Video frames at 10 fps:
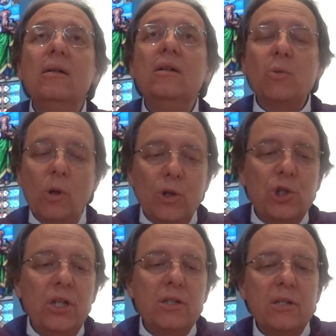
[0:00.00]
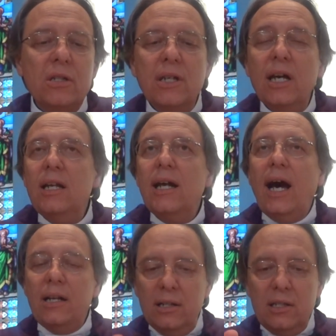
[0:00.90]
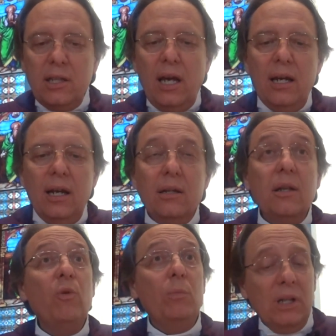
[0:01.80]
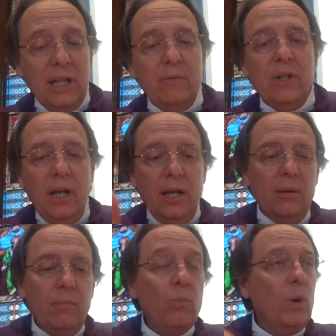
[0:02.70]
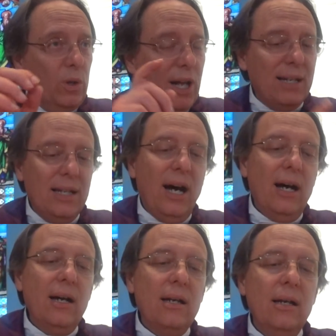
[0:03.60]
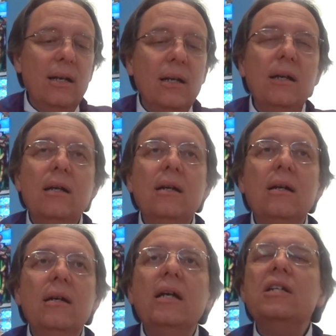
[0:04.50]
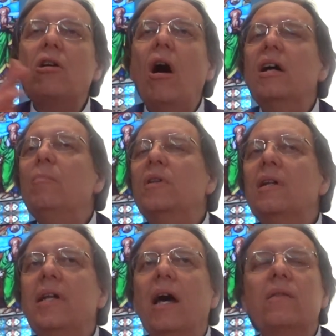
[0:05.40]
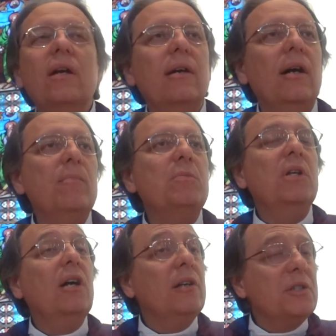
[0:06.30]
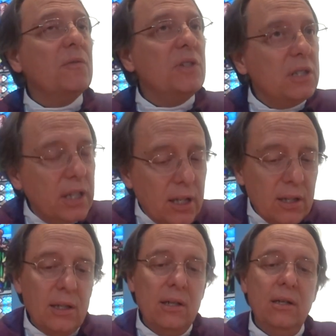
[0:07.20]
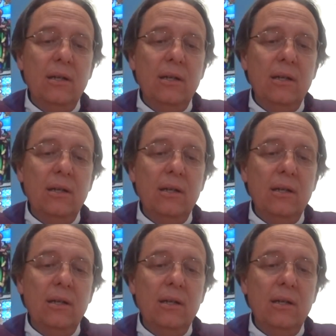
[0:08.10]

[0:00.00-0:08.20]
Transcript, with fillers: So what Lord Jesus is getting at and saying that if we believe in him, we will not die. He's talking about the death that comes because of sin.